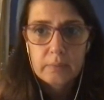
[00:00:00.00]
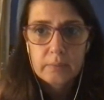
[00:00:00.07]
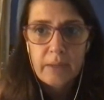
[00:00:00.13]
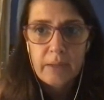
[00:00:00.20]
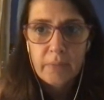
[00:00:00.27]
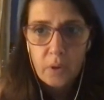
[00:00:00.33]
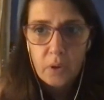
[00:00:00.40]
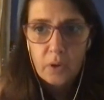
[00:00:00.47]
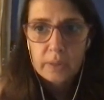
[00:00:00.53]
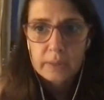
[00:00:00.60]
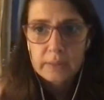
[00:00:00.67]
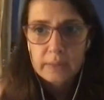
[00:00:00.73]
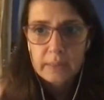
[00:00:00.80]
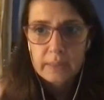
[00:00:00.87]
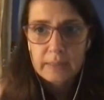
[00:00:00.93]

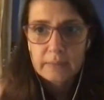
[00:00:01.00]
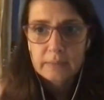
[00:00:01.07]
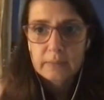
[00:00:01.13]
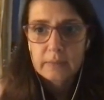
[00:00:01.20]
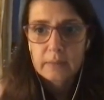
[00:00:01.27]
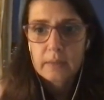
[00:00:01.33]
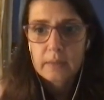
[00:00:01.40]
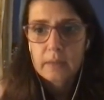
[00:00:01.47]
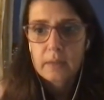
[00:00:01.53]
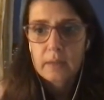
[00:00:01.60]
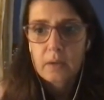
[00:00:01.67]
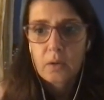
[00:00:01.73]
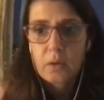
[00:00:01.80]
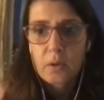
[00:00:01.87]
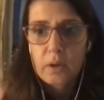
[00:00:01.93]
avoid it
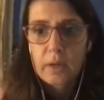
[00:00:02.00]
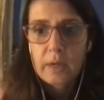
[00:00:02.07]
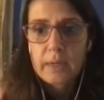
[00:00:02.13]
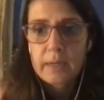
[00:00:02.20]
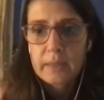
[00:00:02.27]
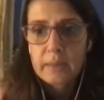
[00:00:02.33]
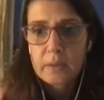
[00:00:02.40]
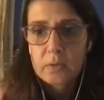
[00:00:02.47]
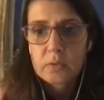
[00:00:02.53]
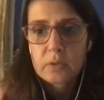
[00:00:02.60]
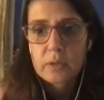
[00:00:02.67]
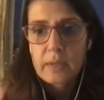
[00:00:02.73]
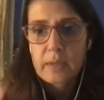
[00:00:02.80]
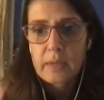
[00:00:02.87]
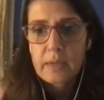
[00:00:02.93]
only in those
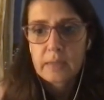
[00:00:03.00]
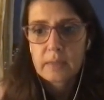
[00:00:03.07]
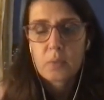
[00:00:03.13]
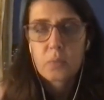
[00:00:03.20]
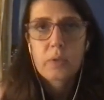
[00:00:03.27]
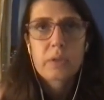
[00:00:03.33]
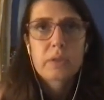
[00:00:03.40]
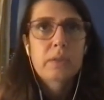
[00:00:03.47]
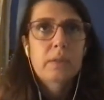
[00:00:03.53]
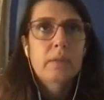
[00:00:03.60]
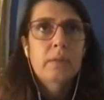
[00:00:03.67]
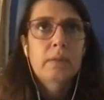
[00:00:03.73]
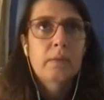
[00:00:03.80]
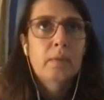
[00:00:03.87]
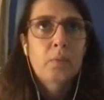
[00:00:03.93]
cases in which
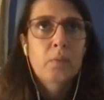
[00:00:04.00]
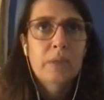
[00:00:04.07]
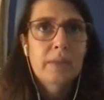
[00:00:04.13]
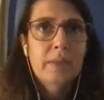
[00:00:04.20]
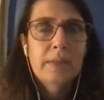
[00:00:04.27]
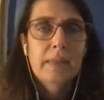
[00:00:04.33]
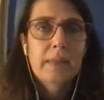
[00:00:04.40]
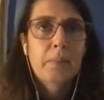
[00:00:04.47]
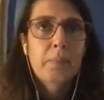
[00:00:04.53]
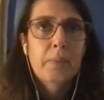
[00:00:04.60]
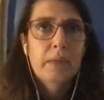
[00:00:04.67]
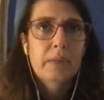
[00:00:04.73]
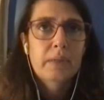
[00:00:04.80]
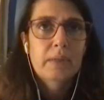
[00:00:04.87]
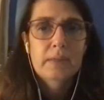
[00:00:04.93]
we see that the
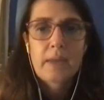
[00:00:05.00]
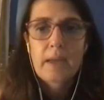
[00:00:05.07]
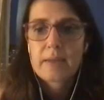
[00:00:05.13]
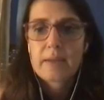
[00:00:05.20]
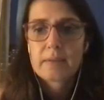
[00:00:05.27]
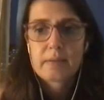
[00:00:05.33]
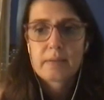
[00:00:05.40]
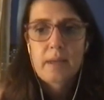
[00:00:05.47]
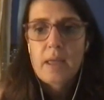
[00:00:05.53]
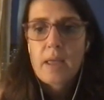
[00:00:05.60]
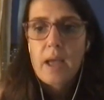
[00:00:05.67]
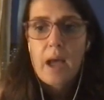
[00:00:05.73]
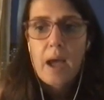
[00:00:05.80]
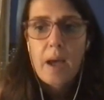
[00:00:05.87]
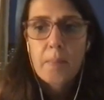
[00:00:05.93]
patients has
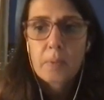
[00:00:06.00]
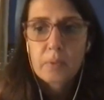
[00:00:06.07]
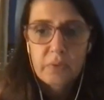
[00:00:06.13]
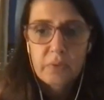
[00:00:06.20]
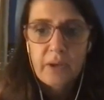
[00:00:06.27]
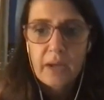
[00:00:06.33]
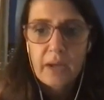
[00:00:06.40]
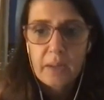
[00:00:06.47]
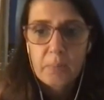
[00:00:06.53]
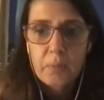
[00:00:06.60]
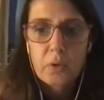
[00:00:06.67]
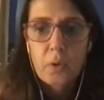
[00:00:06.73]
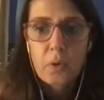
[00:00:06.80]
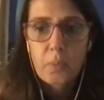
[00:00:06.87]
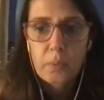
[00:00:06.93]
unmodifiable
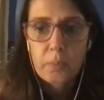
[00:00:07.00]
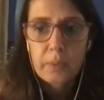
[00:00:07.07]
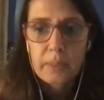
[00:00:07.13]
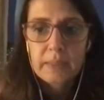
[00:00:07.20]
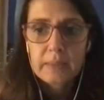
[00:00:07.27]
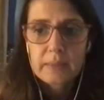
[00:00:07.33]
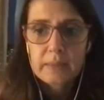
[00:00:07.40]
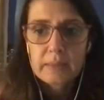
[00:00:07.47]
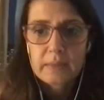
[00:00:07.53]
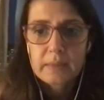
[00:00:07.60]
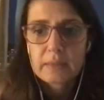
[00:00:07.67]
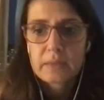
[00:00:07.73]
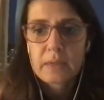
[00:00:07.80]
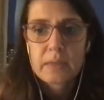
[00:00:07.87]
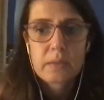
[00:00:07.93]
comorbidities
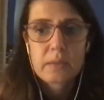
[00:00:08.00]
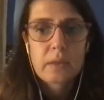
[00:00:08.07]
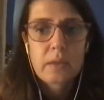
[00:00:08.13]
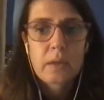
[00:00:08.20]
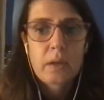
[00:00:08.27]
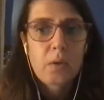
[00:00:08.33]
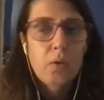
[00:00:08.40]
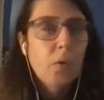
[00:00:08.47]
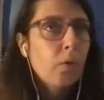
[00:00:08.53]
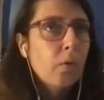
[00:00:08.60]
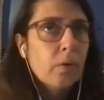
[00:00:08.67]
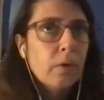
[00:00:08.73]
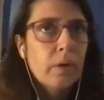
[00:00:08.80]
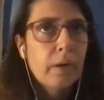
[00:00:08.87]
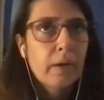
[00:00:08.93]
such as low
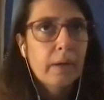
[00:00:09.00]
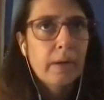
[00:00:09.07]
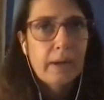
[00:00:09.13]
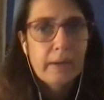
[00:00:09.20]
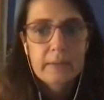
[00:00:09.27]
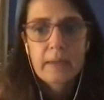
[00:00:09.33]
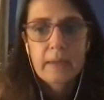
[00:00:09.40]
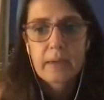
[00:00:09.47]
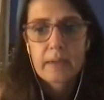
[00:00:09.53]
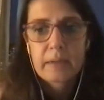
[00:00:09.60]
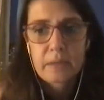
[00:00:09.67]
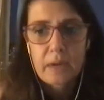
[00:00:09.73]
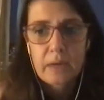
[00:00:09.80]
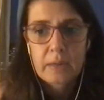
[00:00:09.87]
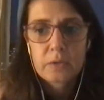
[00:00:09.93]
cardiac
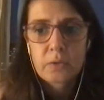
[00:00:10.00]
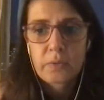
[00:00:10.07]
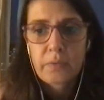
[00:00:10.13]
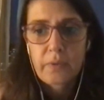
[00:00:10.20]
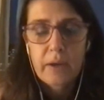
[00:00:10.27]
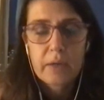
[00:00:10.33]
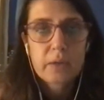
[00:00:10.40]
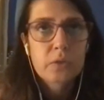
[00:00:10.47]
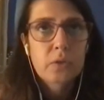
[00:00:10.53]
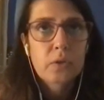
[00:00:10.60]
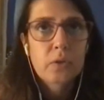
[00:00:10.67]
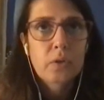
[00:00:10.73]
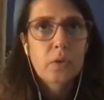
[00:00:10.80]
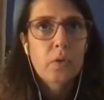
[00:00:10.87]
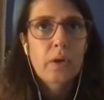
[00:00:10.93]
ejection
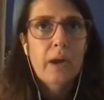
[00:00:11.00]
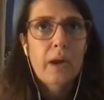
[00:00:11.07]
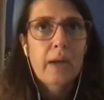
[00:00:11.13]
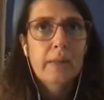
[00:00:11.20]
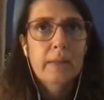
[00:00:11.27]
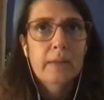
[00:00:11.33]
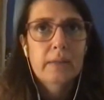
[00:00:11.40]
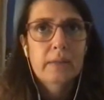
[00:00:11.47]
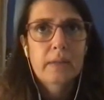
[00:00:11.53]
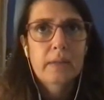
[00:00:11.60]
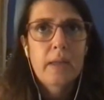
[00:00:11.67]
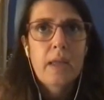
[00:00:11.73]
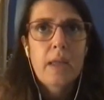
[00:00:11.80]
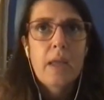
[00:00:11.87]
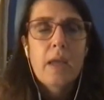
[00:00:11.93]
fraction or others
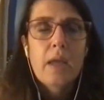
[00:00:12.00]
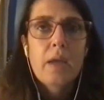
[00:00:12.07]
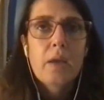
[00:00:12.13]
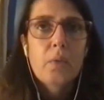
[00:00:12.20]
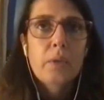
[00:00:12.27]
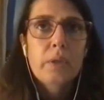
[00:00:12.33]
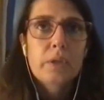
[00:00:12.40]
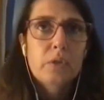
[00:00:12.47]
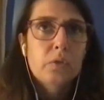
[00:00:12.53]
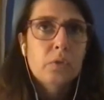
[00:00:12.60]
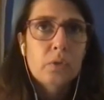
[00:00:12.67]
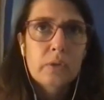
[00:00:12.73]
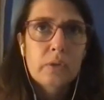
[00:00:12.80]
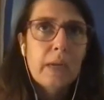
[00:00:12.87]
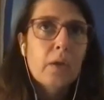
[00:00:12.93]
which
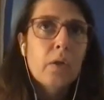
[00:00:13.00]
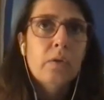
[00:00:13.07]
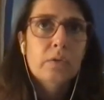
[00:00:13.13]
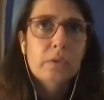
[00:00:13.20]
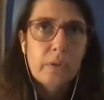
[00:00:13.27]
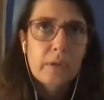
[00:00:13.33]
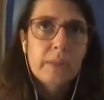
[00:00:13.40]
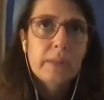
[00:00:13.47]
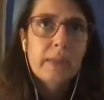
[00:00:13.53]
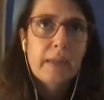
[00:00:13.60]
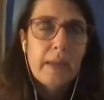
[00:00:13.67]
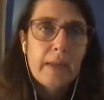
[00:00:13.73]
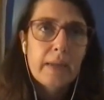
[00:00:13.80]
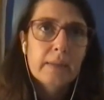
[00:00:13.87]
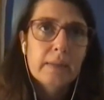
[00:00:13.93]
totally
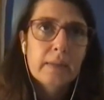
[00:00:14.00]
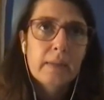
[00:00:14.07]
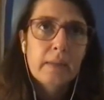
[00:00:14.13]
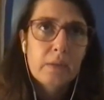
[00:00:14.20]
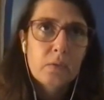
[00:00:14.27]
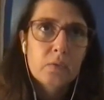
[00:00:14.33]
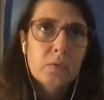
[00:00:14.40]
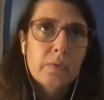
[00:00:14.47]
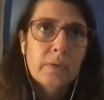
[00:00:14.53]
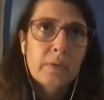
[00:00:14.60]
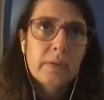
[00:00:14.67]
contraindicate the use of the